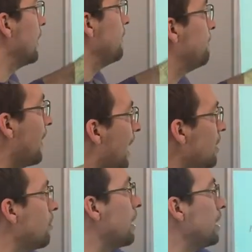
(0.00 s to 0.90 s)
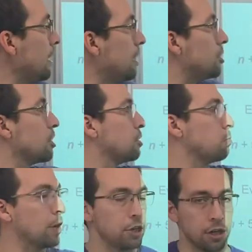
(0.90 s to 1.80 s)
evaluate each
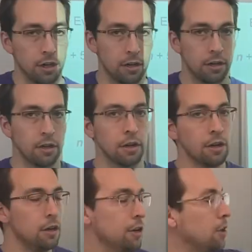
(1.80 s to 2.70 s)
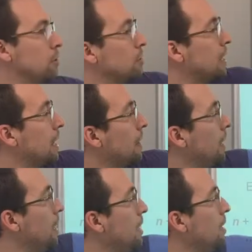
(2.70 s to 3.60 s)
expression. Use
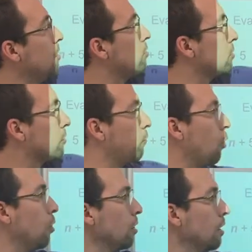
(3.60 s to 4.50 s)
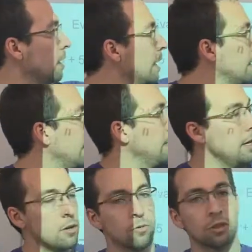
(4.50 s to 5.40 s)
n equals four and n
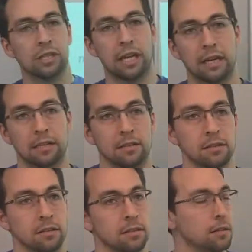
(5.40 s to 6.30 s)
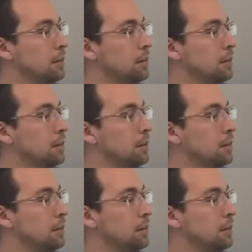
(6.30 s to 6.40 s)
equals six.